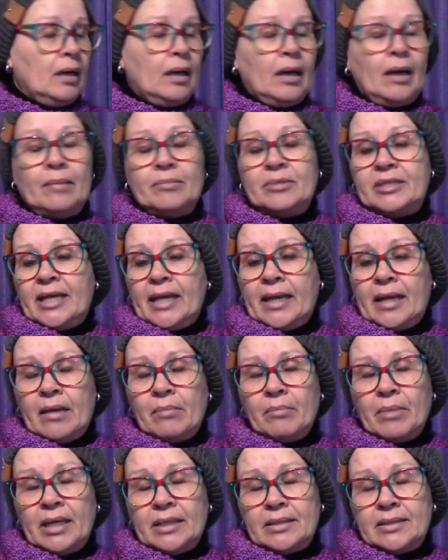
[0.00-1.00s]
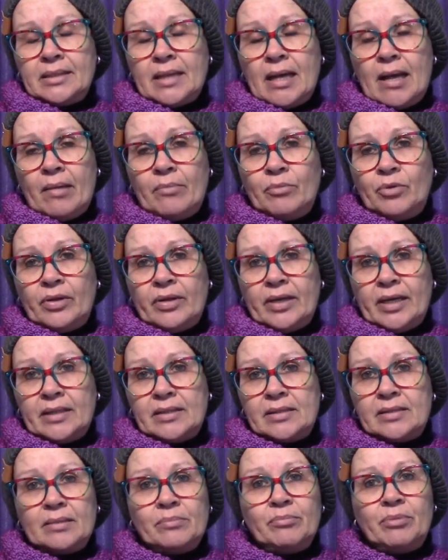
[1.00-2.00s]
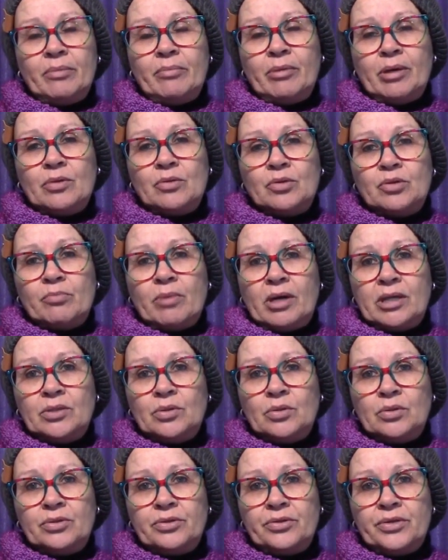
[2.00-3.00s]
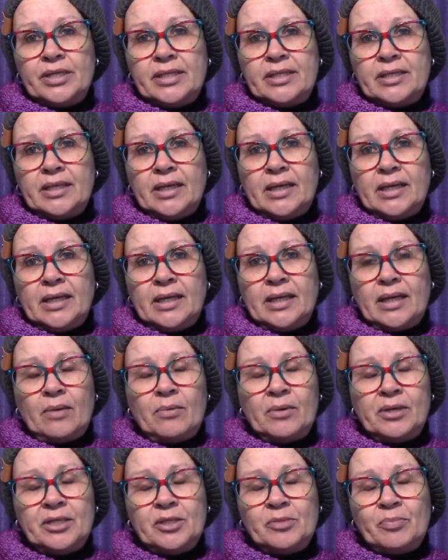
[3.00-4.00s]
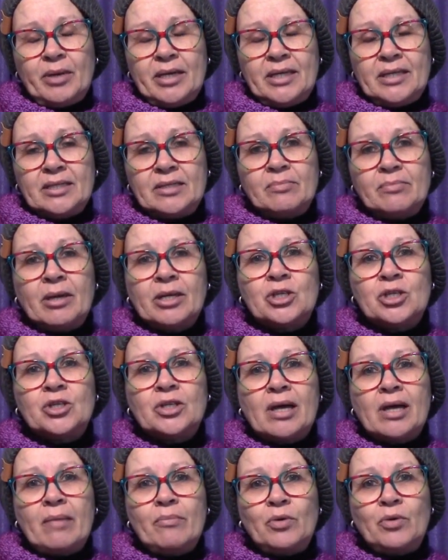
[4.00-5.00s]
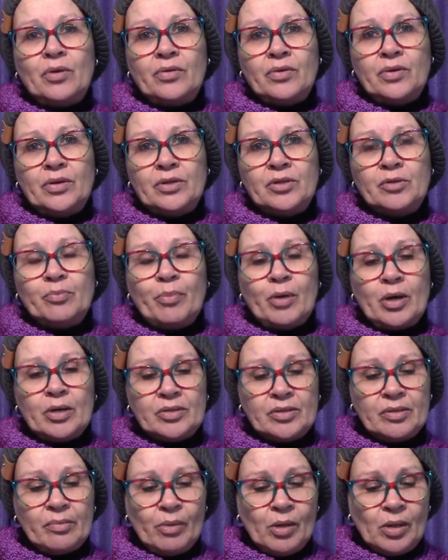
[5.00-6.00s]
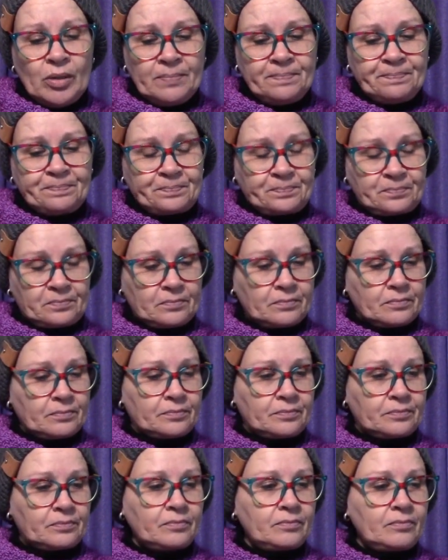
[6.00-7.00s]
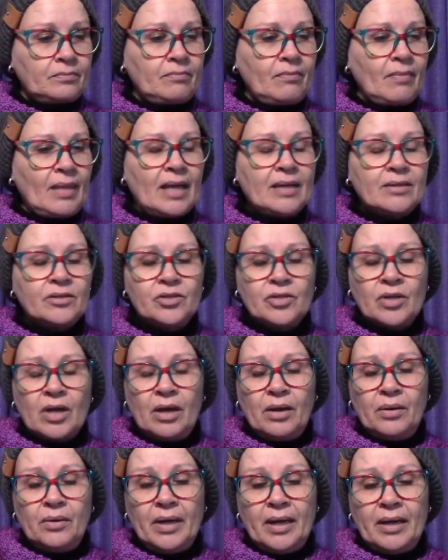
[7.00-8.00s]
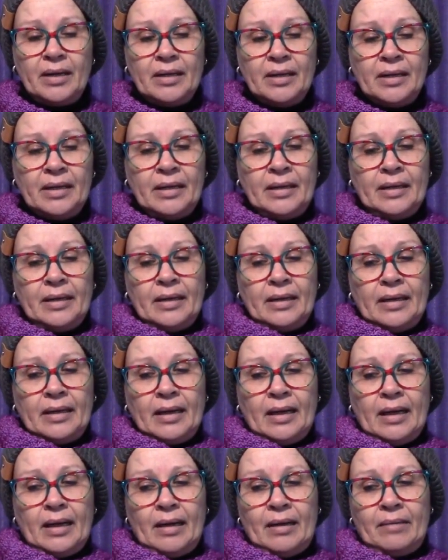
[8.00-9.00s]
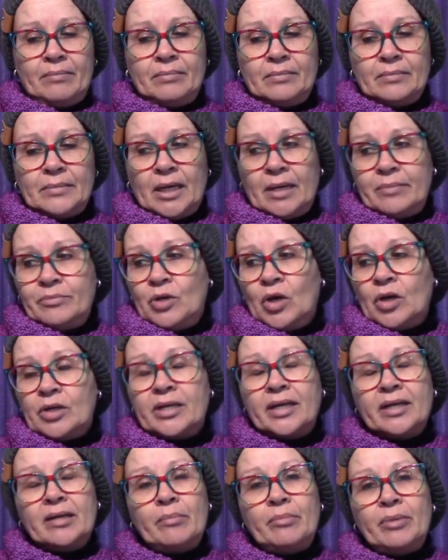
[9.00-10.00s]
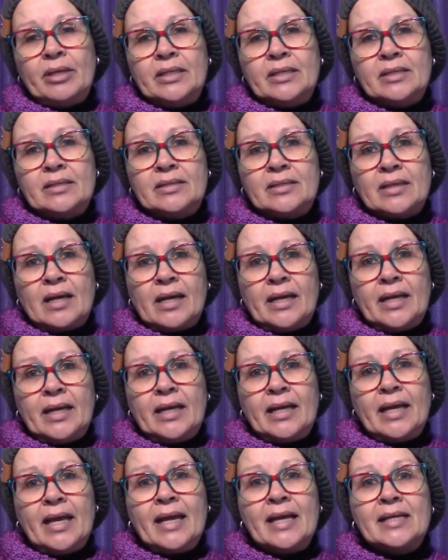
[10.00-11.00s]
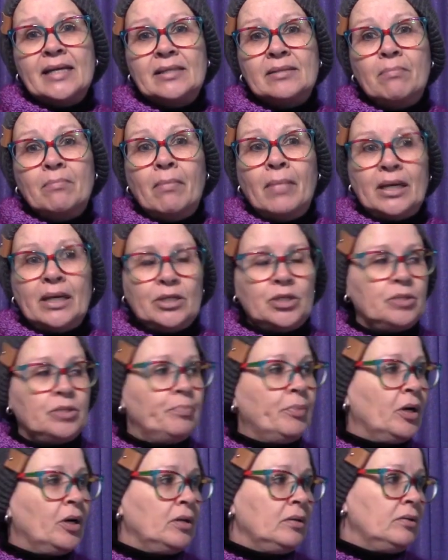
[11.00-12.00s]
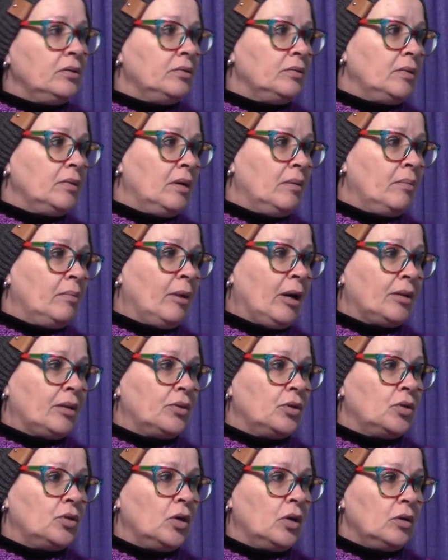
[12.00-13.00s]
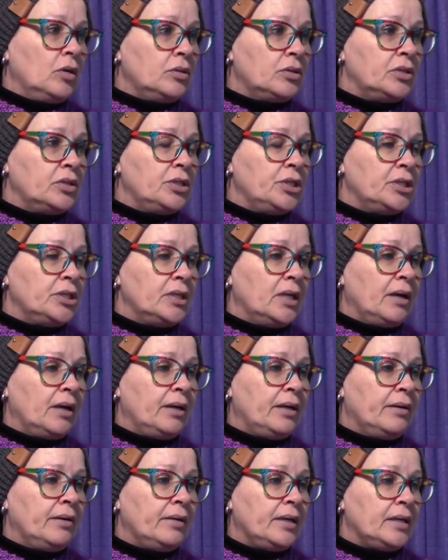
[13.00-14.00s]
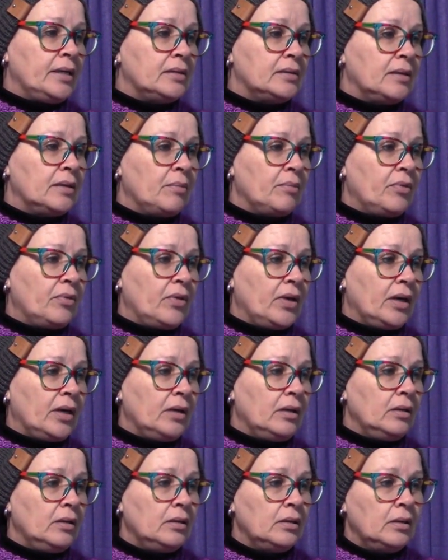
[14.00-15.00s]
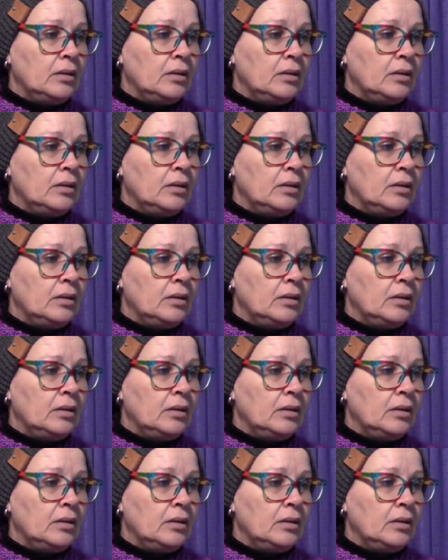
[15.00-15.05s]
I'm taking my time with that simply because my daughter is here and I want to spend as much time with her as possible. So I'm not going to be designing as much. Pardon about the dogs. She's now hearing something,